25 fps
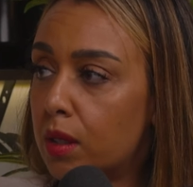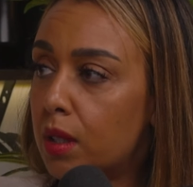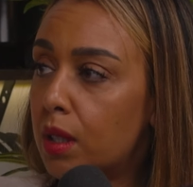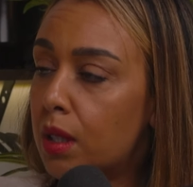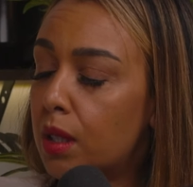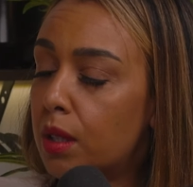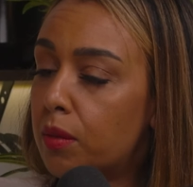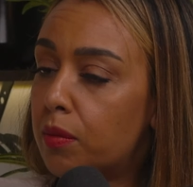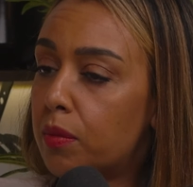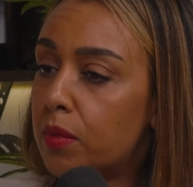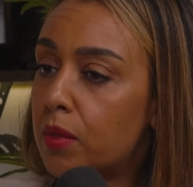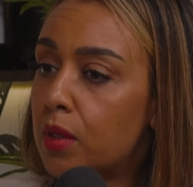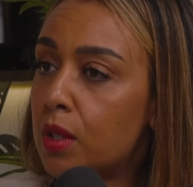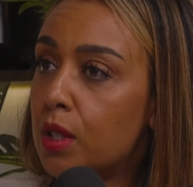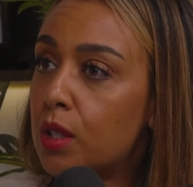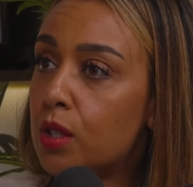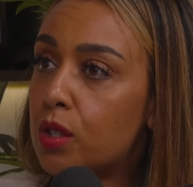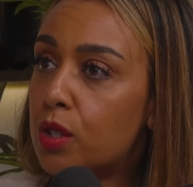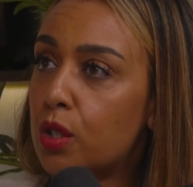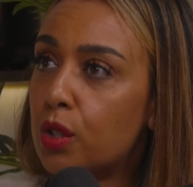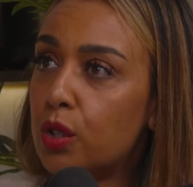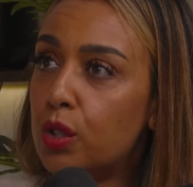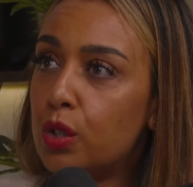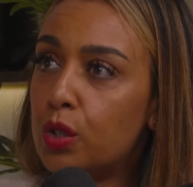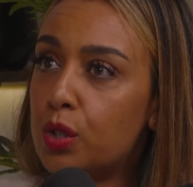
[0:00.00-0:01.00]
Yeah.
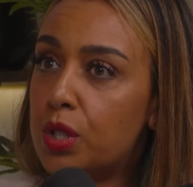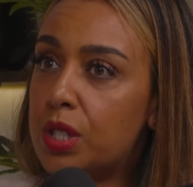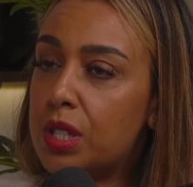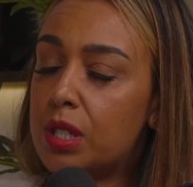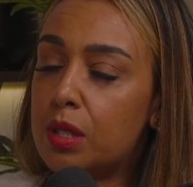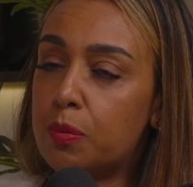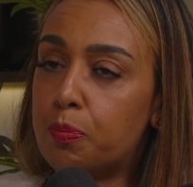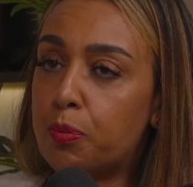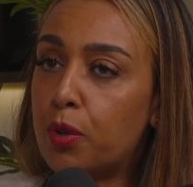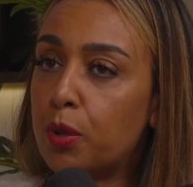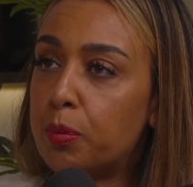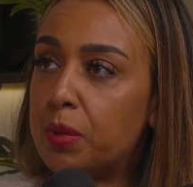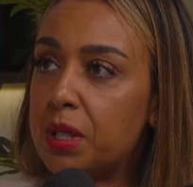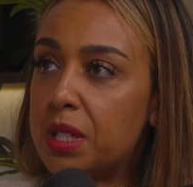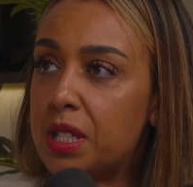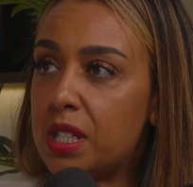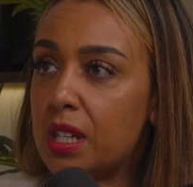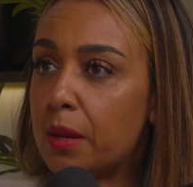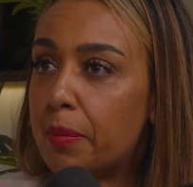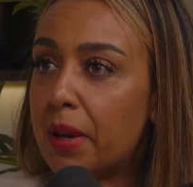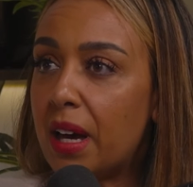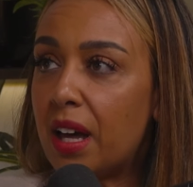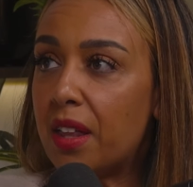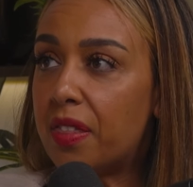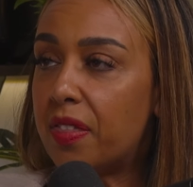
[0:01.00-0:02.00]
So you s probably see
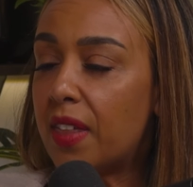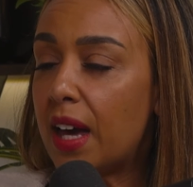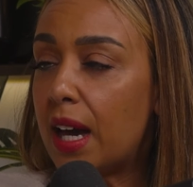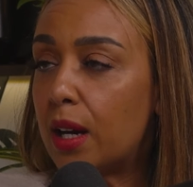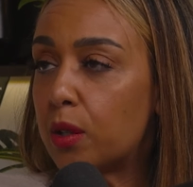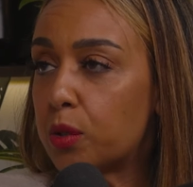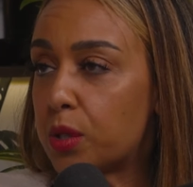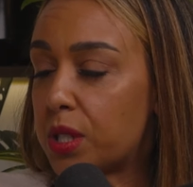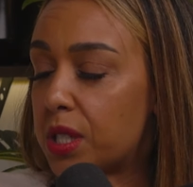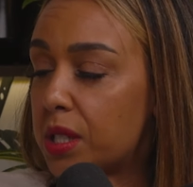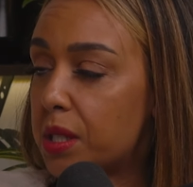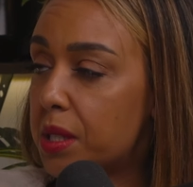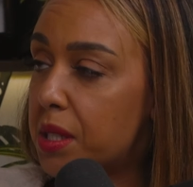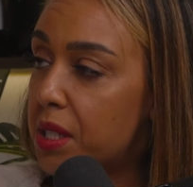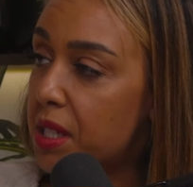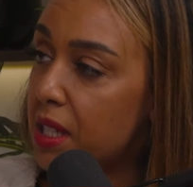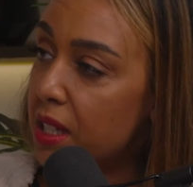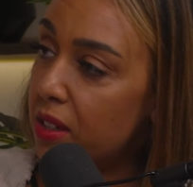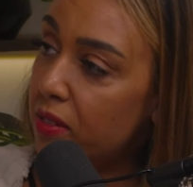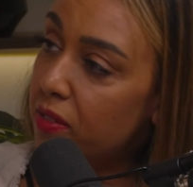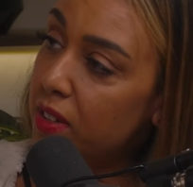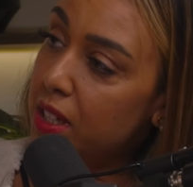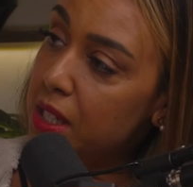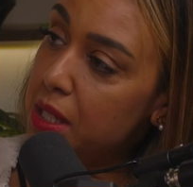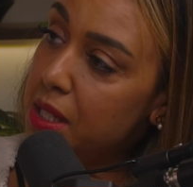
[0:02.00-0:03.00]
about a thousand
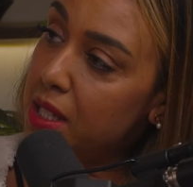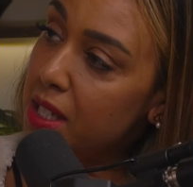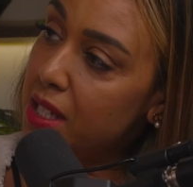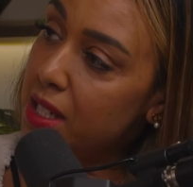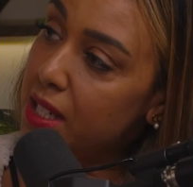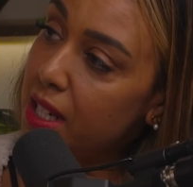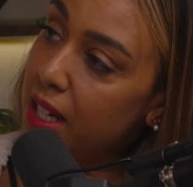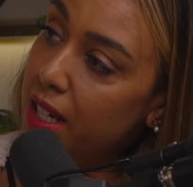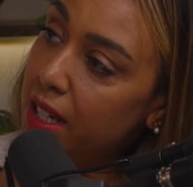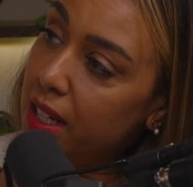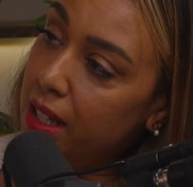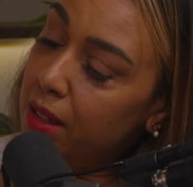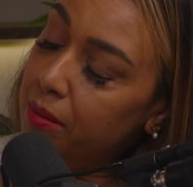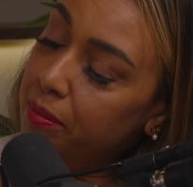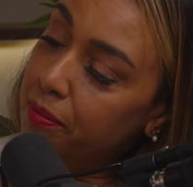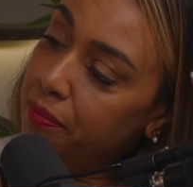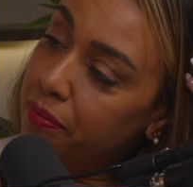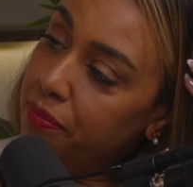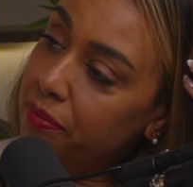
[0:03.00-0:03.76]
C Vs a day.